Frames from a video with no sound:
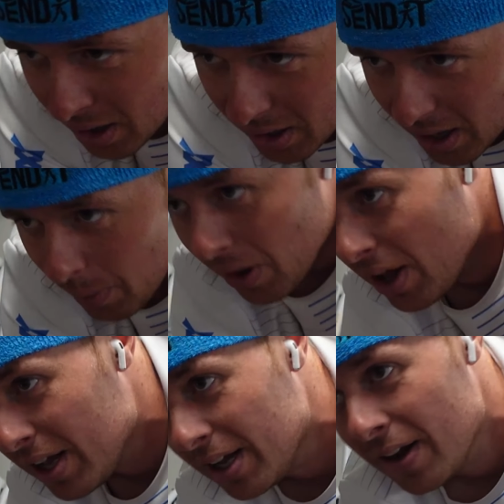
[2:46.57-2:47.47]
Oh well,
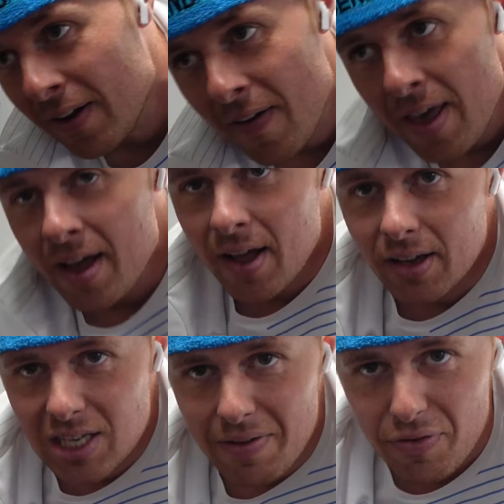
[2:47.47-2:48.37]

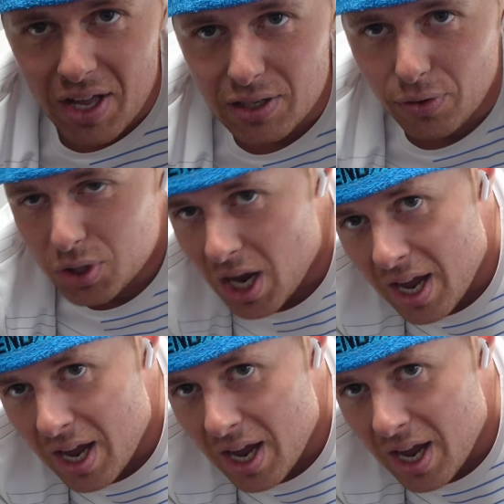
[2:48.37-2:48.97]
save it for the intervals.